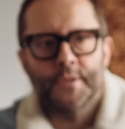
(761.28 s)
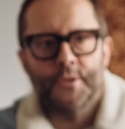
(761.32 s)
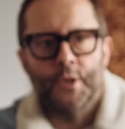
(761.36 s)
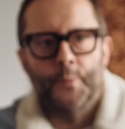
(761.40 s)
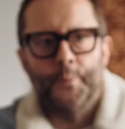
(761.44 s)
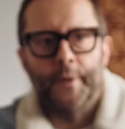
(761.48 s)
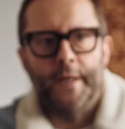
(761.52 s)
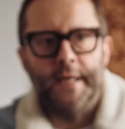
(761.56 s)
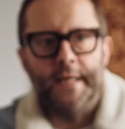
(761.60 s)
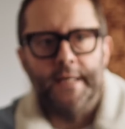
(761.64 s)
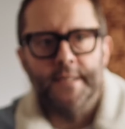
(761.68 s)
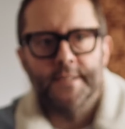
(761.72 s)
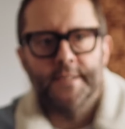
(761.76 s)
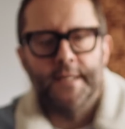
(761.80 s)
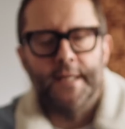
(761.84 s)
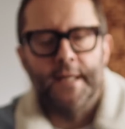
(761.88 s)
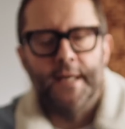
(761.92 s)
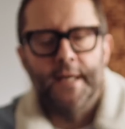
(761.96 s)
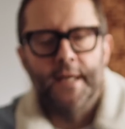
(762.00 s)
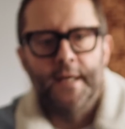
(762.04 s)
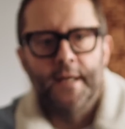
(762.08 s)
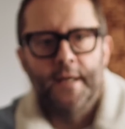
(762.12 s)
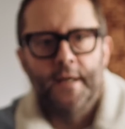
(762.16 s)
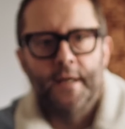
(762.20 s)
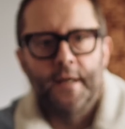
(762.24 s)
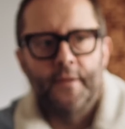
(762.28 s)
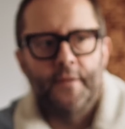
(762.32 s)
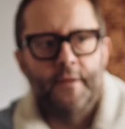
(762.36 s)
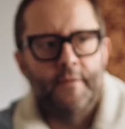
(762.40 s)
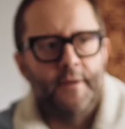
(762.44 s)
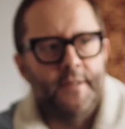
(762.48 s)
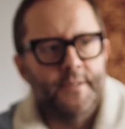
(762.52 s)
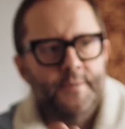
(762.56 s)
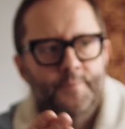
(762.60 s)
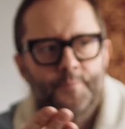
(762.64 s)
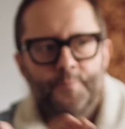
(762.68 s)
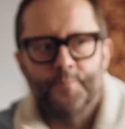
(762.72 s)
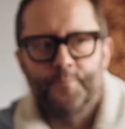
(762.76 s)
super easy. There
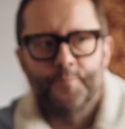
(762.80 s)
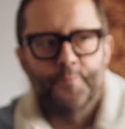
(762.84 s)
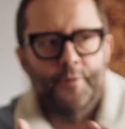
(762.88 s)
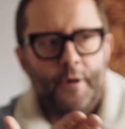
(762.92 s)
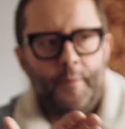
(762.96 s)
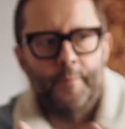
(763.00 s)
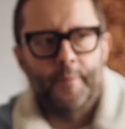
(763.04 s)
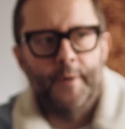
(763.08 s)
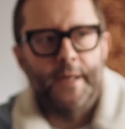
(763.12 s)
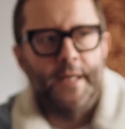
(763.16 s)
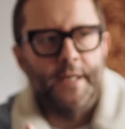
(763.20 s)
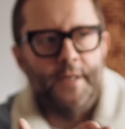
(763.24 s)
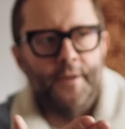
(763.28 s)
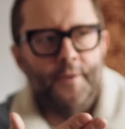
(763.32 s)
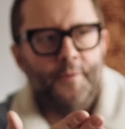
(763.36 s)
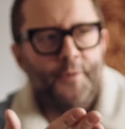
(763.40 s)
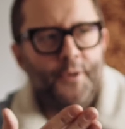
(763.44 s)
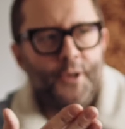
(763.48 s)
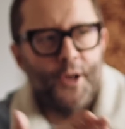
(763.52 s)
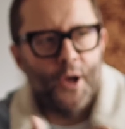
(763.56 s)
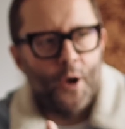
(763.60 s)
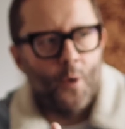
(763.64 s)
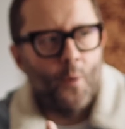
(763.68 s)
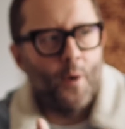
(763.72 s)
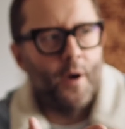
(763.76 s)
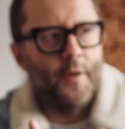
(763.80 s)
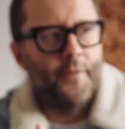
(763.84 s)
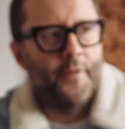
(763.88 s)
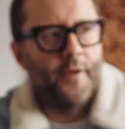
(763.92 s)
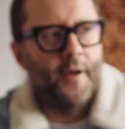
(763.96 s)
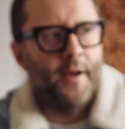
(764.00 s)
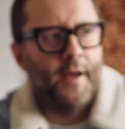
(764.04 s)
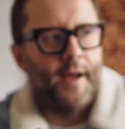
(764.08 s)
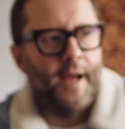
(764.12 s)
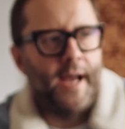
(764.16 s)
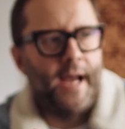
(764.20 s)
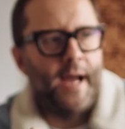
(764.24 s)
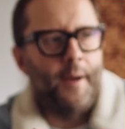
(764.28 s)
is probably no
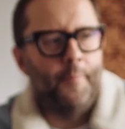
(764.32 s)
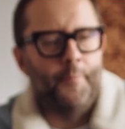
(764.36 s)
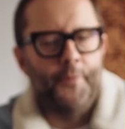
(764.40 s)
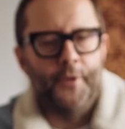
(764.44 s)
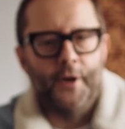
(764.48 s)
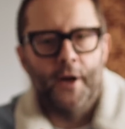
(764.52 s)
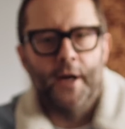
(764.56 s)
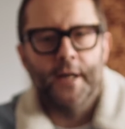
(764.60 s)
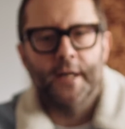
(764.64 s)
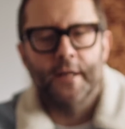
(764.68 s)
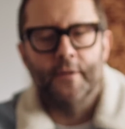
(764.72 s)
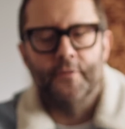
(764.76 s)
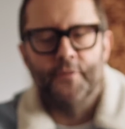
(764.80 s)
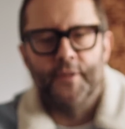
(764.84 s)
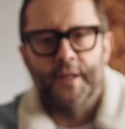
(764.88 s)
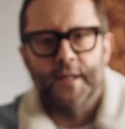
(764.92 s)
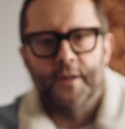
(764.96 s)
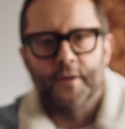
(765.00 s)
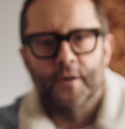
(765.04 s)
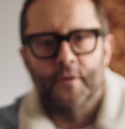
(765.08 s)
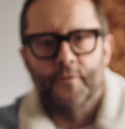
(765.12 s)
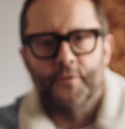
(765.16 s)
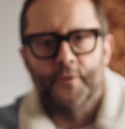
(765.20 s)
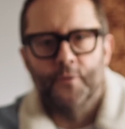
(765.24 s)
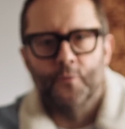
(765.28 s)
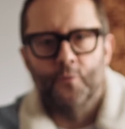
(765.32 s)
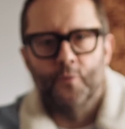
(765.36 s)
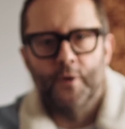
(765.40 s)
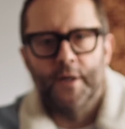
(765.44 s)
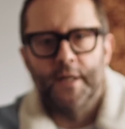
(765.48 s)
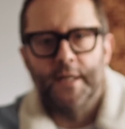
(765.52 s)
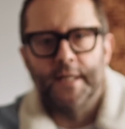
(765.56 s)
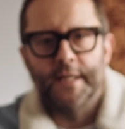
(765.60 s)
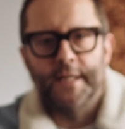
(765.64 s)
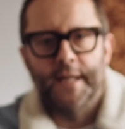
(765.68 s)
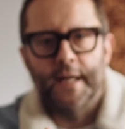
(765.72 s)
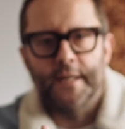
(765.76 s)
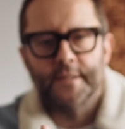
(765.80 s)
other app that I can think of that
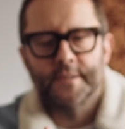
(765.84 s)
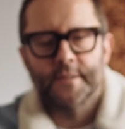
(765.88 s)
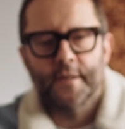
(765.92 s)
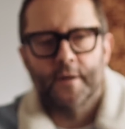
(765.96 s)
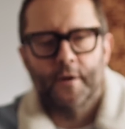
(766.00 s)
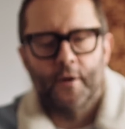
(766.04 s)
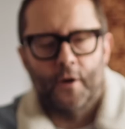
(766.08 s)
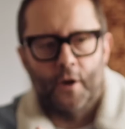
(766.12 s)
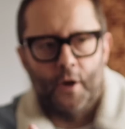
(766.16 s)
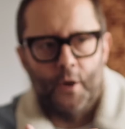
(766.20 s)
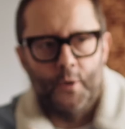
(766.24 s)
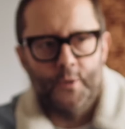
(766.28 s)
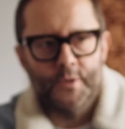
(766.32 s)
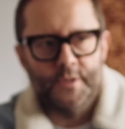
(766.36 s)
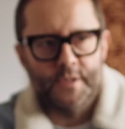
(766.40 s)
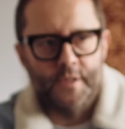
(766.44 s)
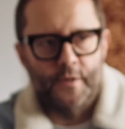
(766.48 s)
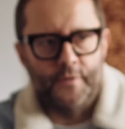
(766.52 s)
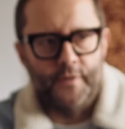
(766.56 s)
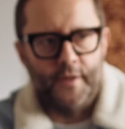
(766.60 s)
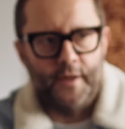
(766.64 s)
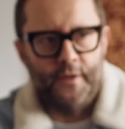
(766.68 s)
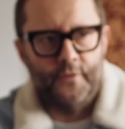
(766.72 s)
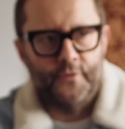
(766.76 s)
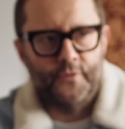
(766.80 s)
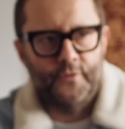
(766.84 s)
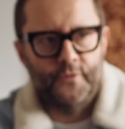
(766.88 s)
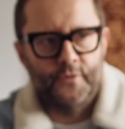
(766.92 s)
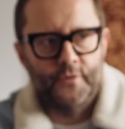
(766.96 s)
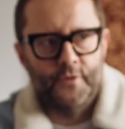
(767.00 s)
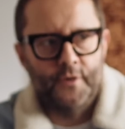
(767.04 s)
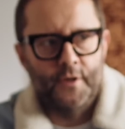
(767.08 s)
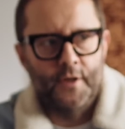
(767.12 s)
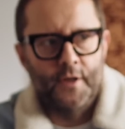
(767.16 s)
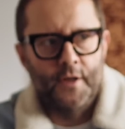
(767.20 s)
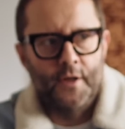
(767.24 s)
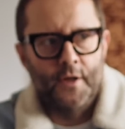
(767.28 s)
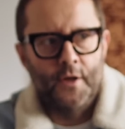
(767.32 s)
really gets close to
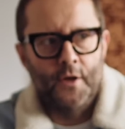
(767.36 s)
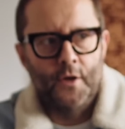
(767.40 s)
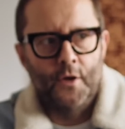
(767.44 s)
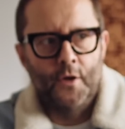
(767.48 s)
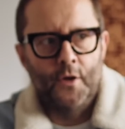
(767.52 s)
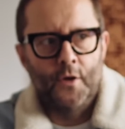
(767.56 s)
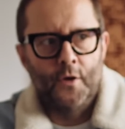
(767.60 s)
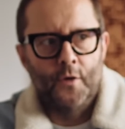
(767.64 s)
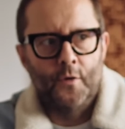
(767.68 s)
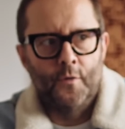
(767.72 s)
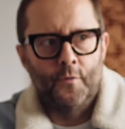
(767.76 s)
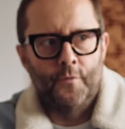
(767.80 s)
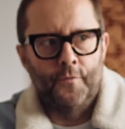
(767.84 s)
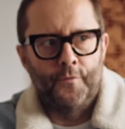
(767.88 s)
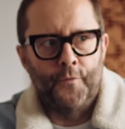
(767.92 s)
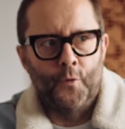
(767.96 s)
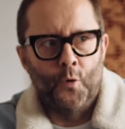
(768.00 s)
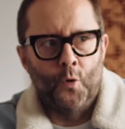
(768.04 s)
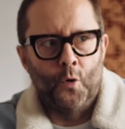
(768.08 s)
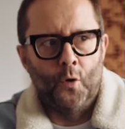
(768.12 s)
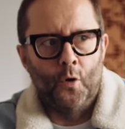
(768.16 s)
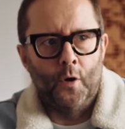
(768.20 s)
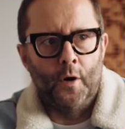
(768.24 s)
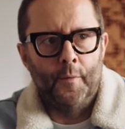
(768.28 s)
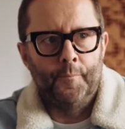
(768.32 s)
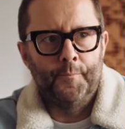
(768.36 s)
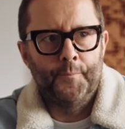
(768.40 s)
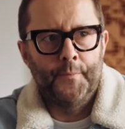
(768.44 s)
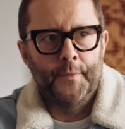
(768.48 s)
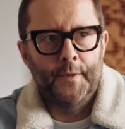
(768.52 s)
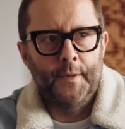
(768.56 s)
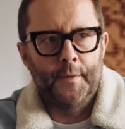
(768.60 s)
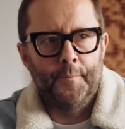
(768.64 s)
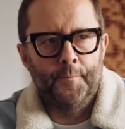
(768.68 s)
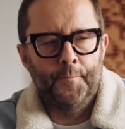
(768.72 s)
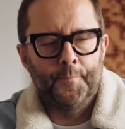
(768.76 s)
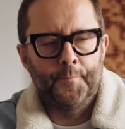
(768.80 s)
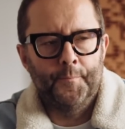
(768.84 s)
this for
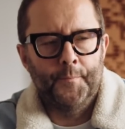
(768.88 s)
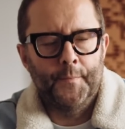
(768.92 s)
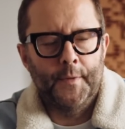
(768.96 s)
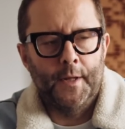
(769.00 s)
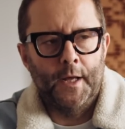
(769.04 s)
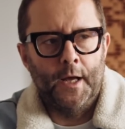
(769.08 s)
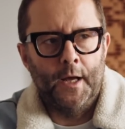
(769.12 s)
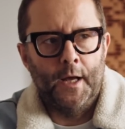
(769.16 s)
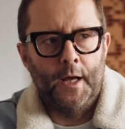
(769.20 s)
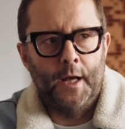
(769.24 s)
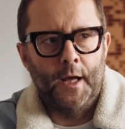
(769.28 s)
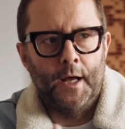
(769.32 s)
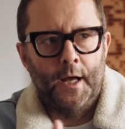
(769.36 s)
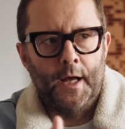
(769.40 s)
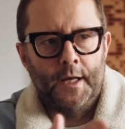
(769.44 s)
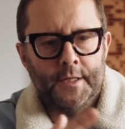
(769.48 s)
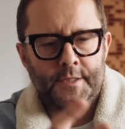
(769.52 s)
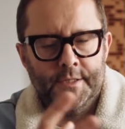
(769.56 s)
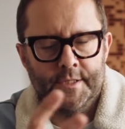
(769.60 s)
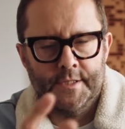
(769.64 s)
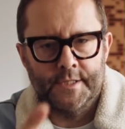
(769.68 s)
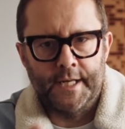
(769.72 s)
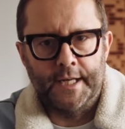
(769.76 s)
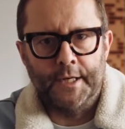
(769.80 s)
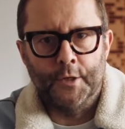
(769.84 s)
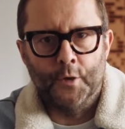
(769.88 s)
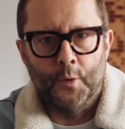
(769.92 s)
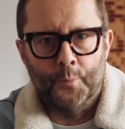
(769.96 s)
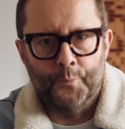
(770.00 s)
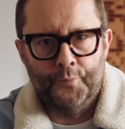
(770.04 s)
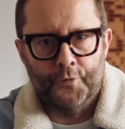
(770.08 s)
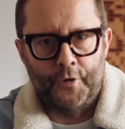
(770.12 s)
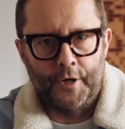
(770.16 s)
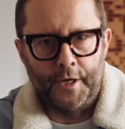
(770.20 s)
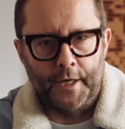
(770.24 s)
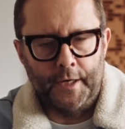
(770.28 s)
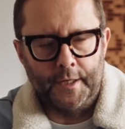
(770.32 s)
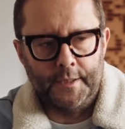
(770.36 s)
a single
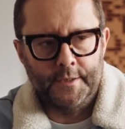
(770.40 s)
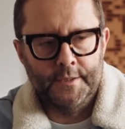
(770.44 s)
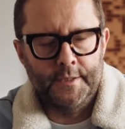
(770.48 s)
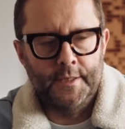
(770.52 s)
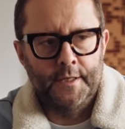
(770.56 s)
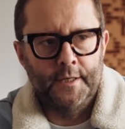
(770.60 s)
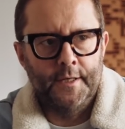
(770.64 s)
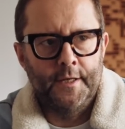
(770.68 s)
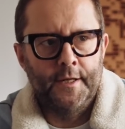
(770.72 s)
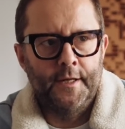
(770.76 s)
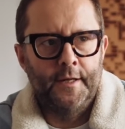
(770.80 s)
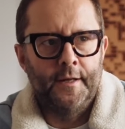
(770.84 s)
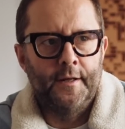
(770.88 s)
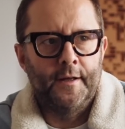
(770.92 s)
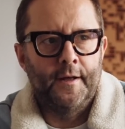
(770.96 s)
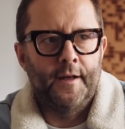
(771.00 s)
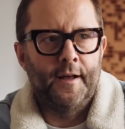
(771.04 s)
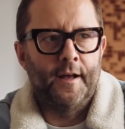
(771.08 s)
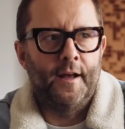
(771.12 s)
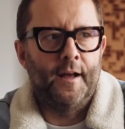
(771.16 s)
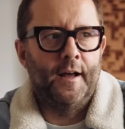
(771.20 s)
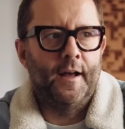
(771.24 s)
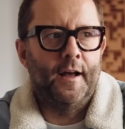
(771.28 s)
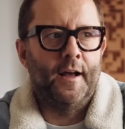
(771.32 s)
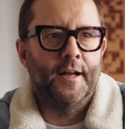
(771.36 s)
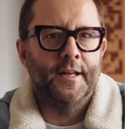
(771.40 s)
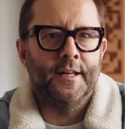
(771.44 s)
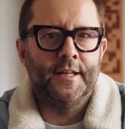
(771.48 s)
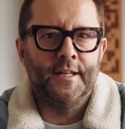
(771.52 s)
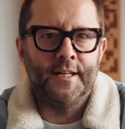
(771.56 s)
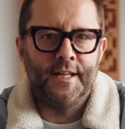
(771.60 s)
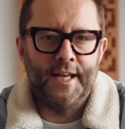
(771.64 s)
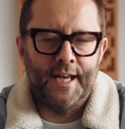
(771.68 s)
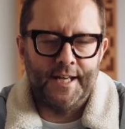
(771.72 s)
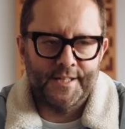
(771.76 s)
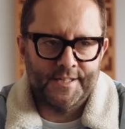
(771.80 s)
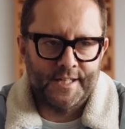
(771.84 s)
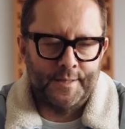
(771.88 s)
product.
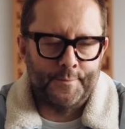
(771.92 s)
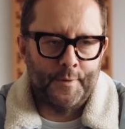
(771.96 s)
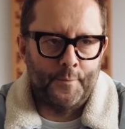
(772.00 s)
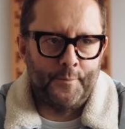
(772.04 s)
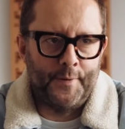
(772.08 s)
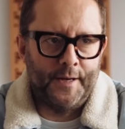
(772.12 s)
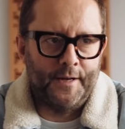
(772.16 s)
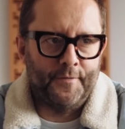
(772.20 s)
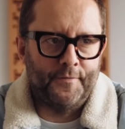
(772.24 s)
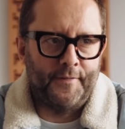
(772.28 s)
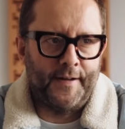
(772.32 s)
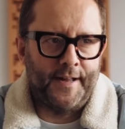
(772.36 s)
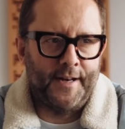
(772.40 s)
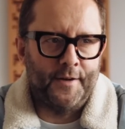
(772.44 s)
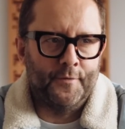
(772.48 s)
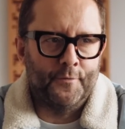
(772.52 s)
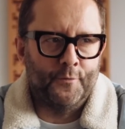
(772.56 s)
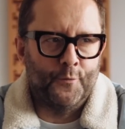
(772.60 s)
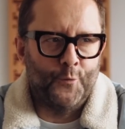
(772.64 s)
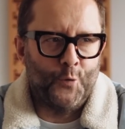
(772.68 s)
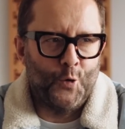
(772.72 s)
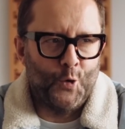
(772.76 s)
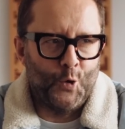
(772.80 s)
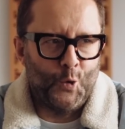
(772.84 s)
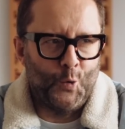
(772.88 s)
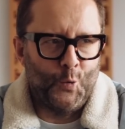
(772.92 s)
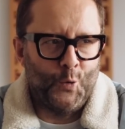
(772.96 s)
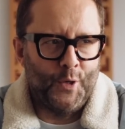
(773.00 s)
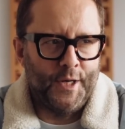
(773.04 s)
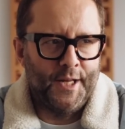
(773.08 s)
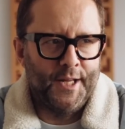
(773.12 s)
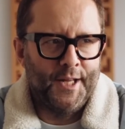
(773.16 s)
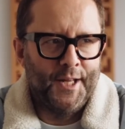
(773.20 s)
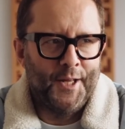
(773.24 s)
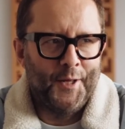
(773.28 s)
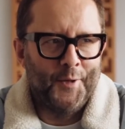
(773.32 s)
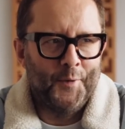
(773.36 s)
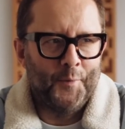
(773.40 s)
Yes, I'm a big fan of
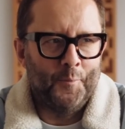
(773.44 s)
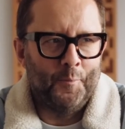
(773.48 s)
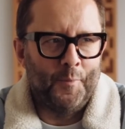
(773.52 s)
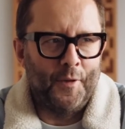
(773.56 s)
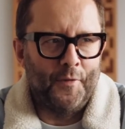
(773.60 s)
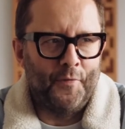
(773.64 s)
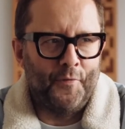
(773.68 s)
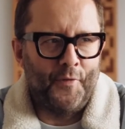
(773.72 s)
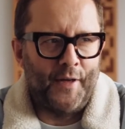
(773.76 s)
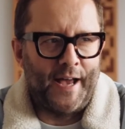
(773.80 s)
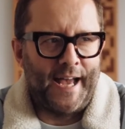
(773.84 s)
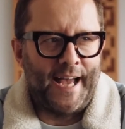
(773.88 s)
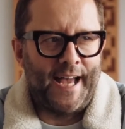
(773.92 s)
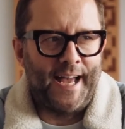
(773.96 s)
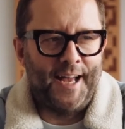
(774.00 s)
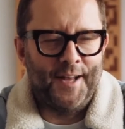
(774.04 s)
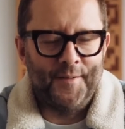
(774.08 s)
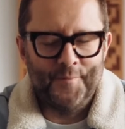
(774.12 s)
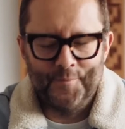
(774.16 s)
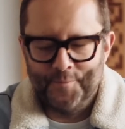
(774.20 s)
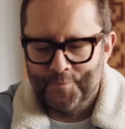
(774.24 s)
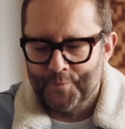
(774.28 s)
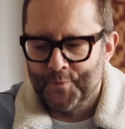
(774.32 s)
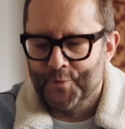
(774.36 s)
Roon, but that